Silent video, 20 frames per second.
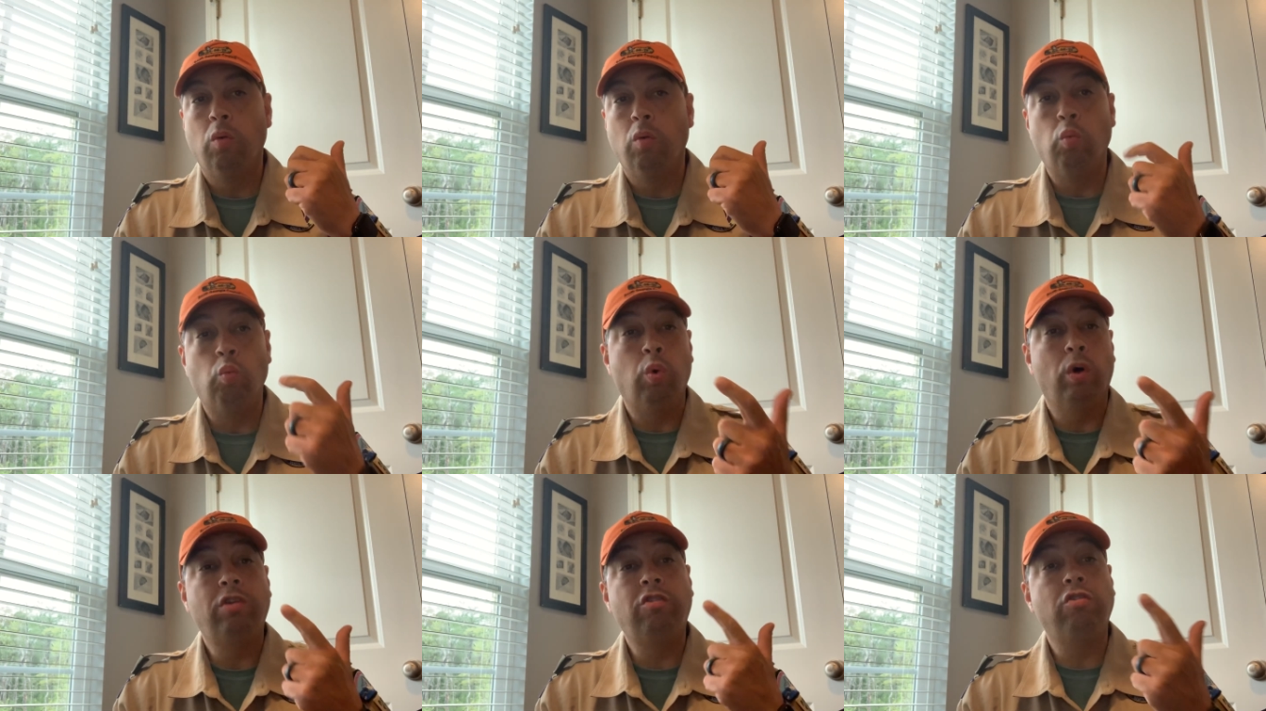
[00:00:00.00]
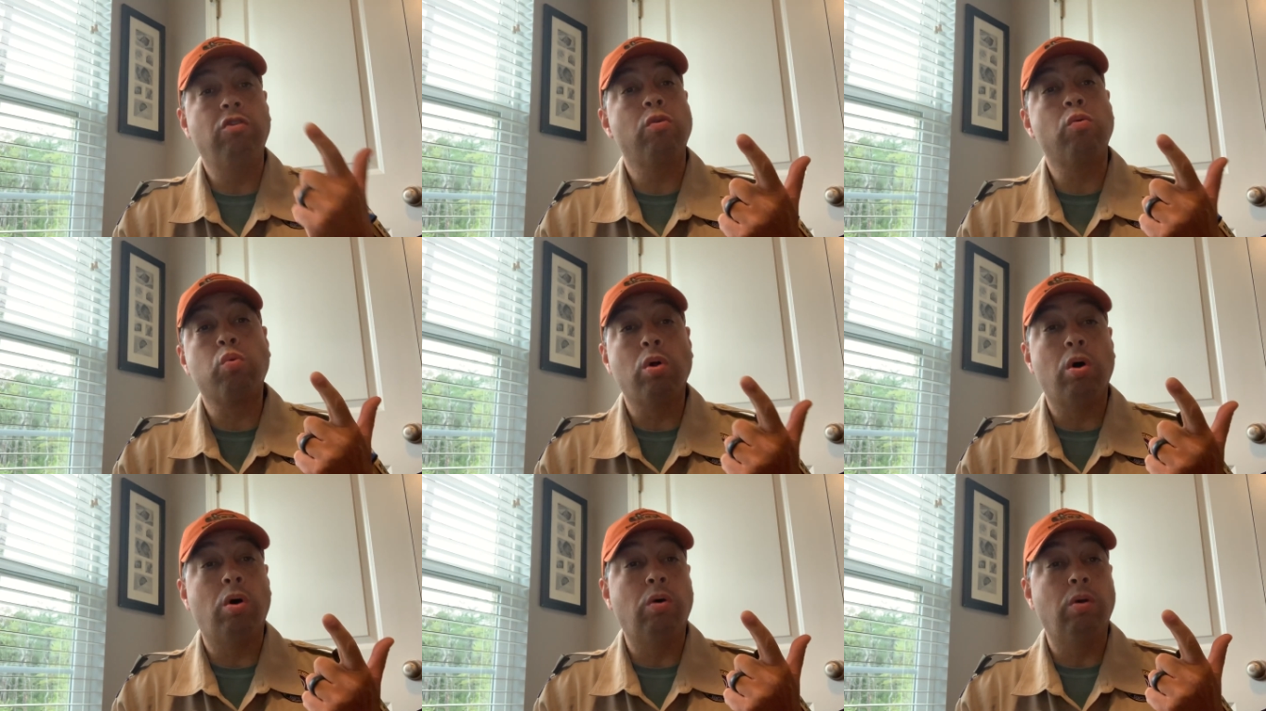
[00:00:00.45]
What's your
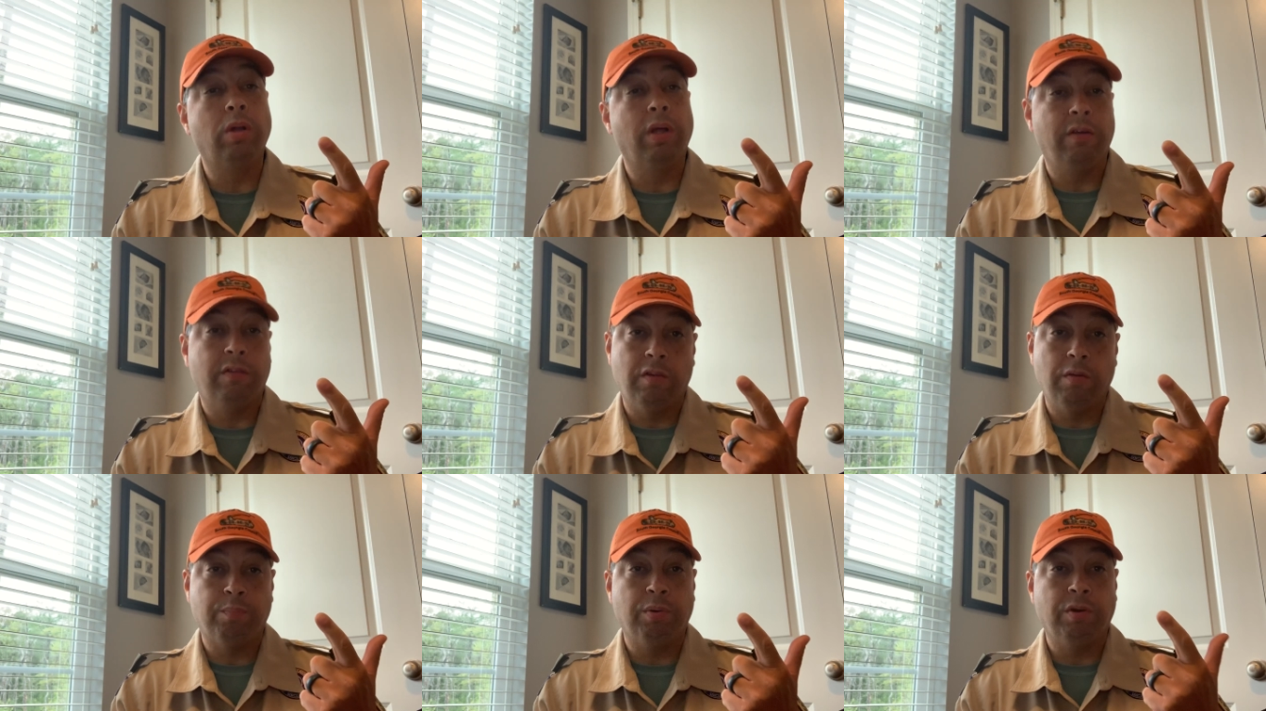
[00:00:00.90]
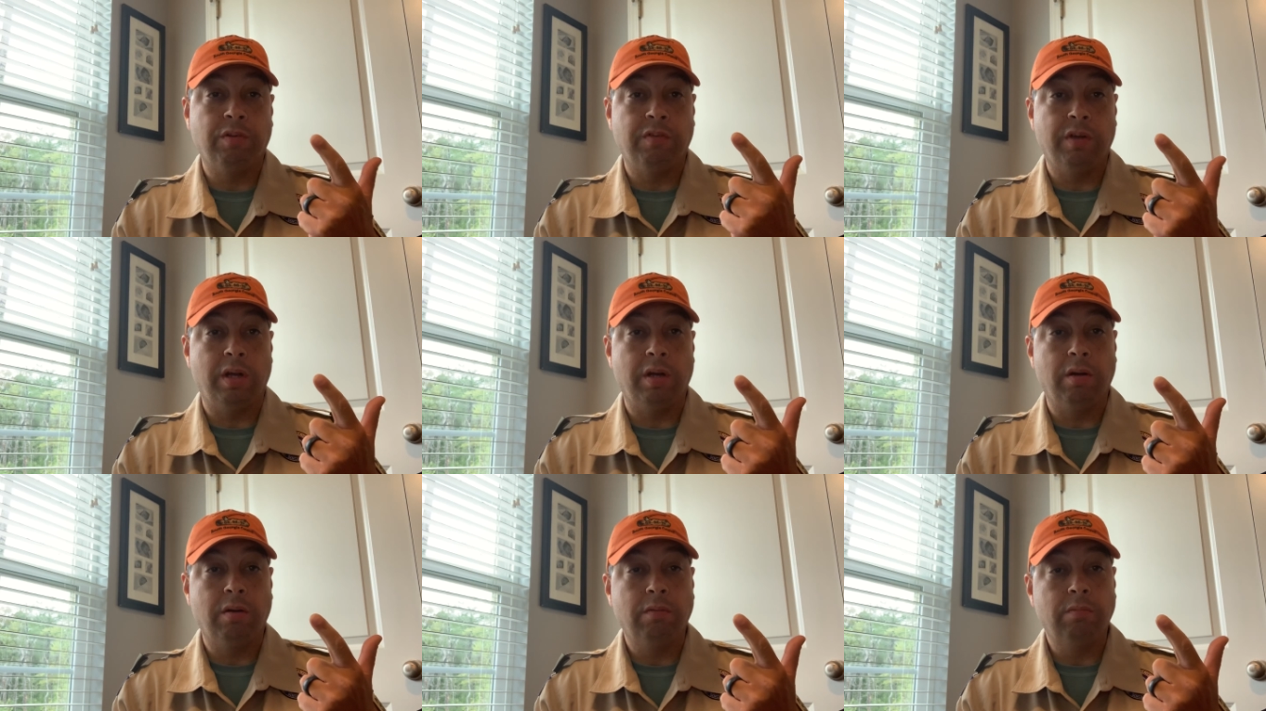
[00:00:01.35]
role as the
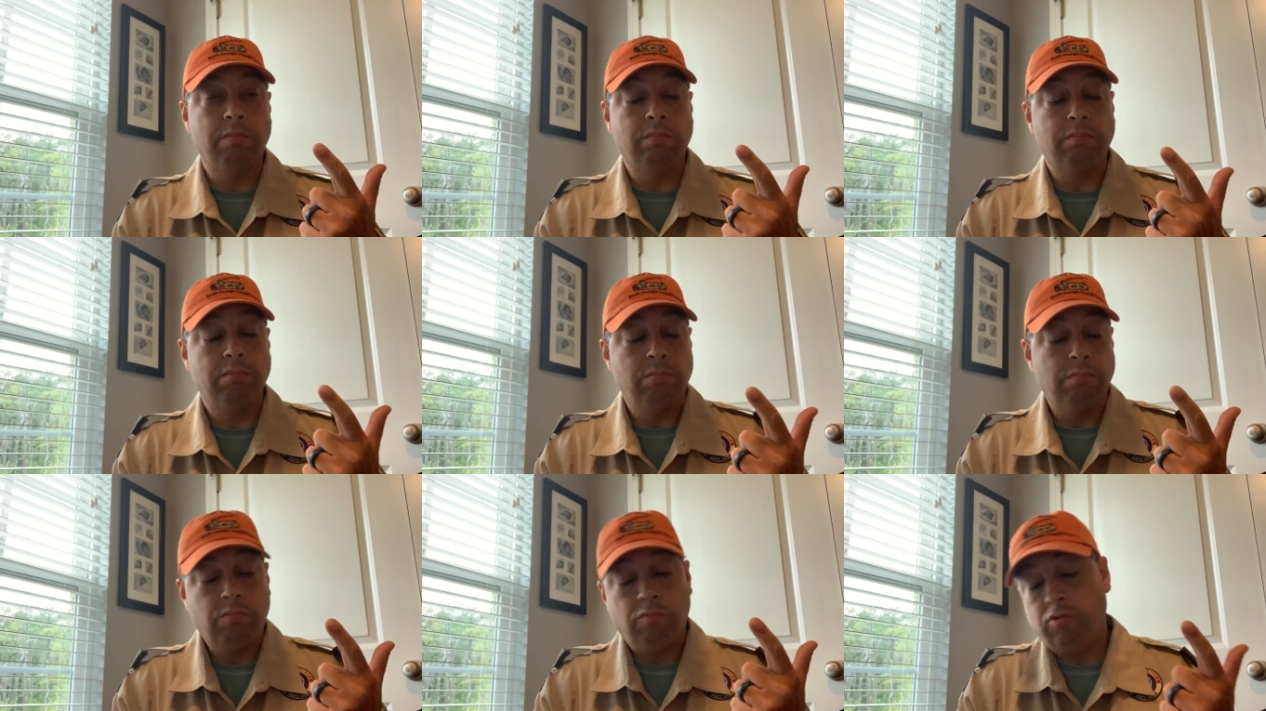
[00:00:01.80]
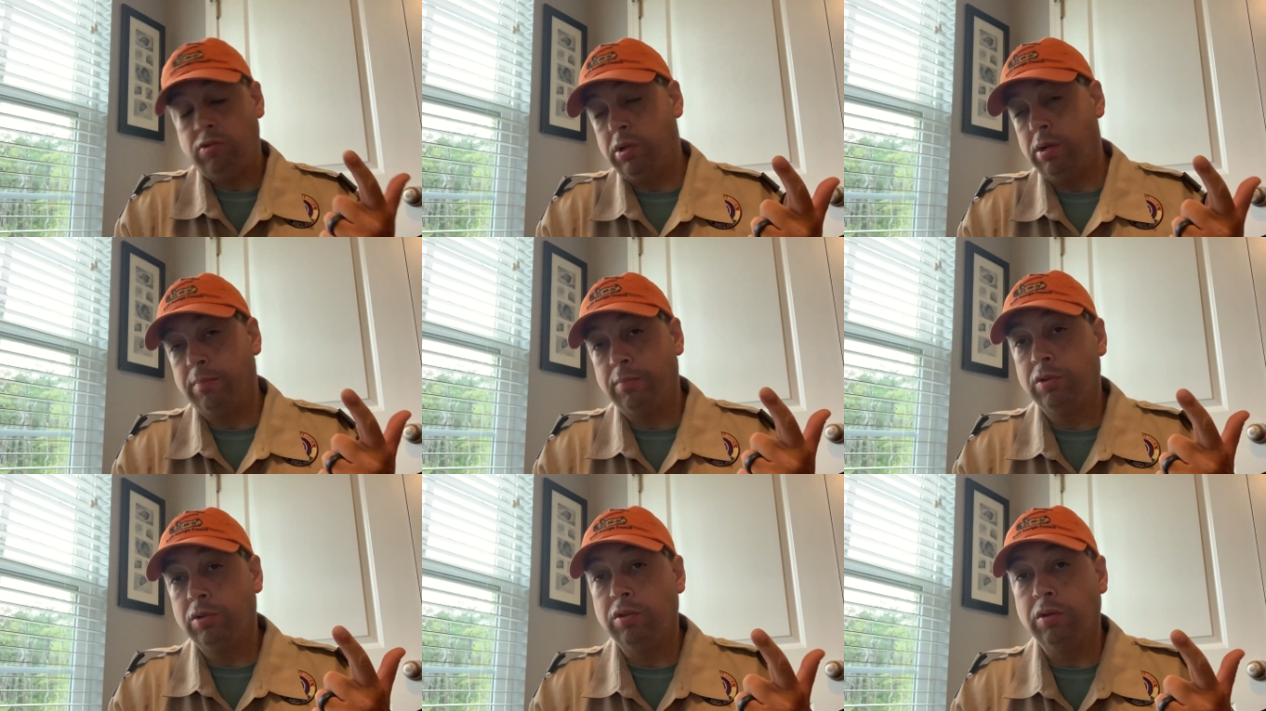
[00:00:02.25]
presenter? It's
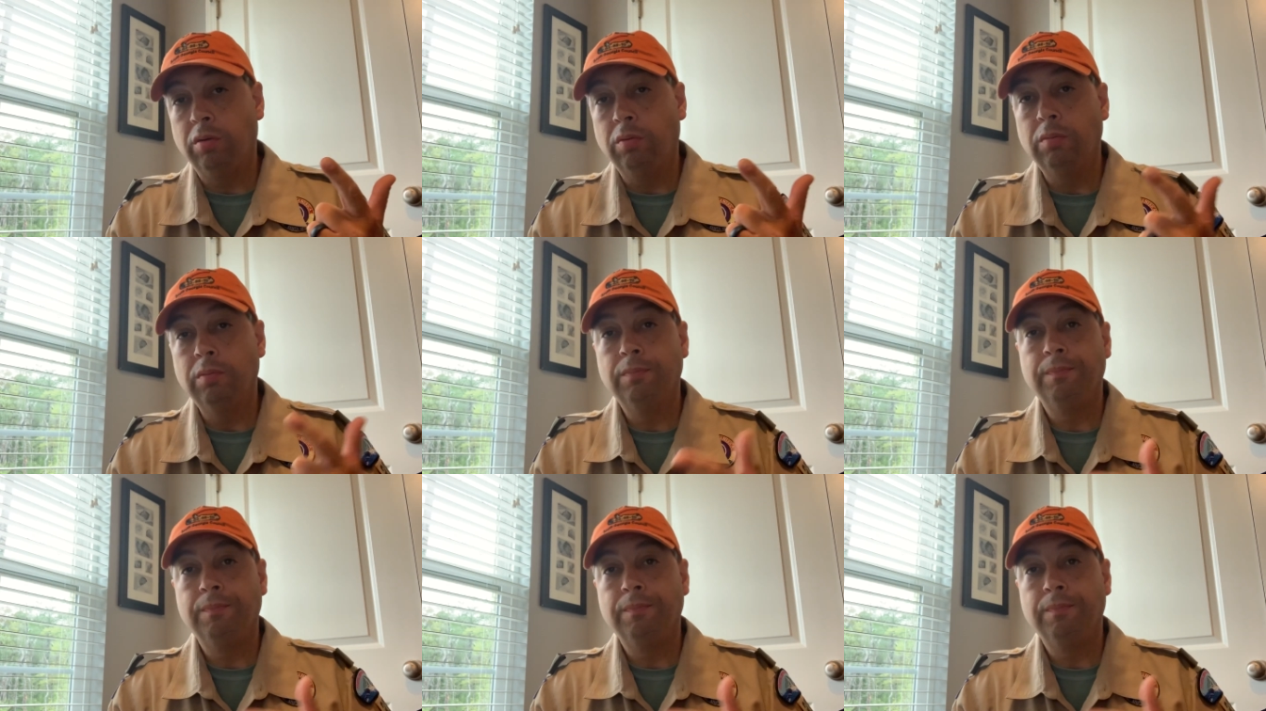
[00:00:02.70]
number 2.